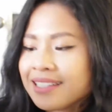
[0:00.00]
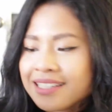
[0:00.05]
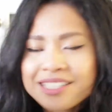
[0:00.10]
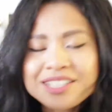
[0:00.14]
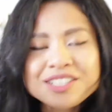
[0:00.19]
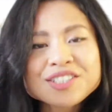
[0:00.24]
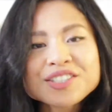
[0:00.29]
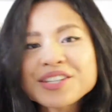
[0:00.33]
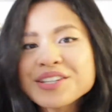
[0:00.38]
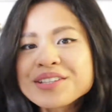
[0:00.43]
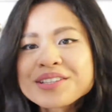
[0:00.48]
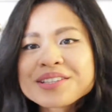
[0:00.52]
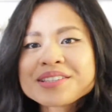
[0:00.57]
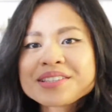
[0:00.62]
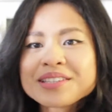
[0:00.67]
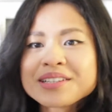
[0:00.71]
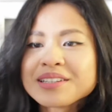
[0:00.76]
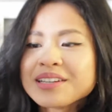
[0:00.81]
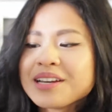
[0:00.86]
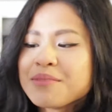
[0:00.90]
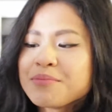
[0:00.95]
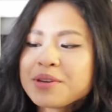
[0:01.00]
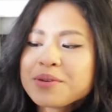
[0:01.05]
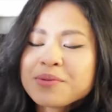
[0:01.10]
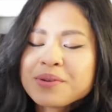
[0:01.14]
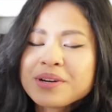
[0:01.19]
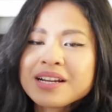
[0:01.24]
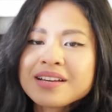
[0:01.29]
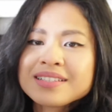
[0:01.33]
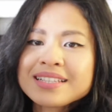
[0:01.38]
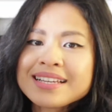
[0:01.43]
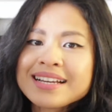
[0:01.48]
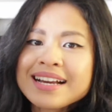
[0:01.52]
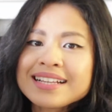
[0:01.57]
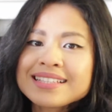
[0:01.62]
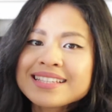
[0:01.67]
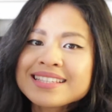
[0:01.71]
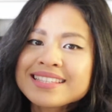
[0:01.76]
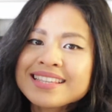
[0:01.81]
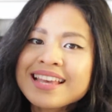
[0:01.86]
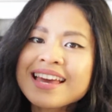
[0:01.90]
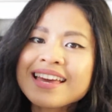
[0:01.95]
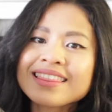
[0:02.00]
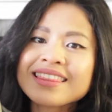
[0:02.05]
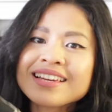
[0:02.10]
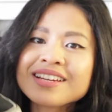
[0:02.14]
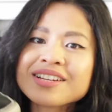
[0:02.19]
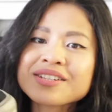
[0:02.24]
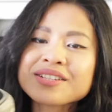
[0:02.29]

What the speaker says: It's just, I mean, what else I got to say?